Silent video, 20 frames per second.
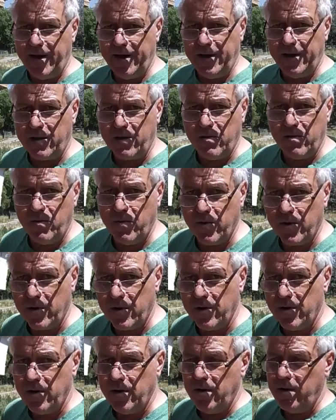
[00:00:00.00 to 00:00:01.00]
in a corner.
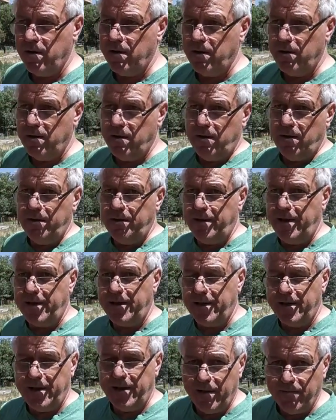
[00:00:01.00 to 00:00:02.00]
They
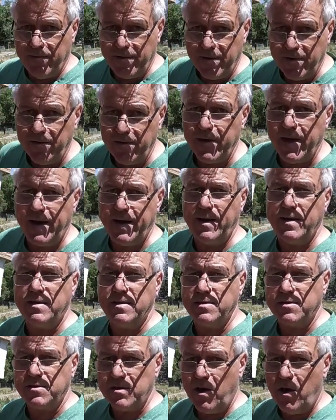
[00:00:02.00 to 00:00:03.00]
could never do that at the
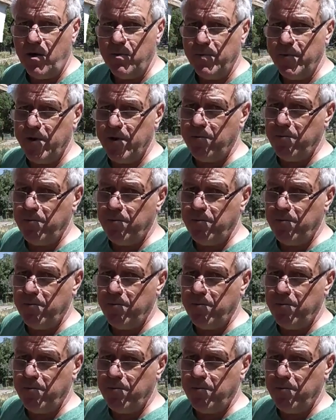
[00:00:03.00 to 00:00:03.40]
sawmill,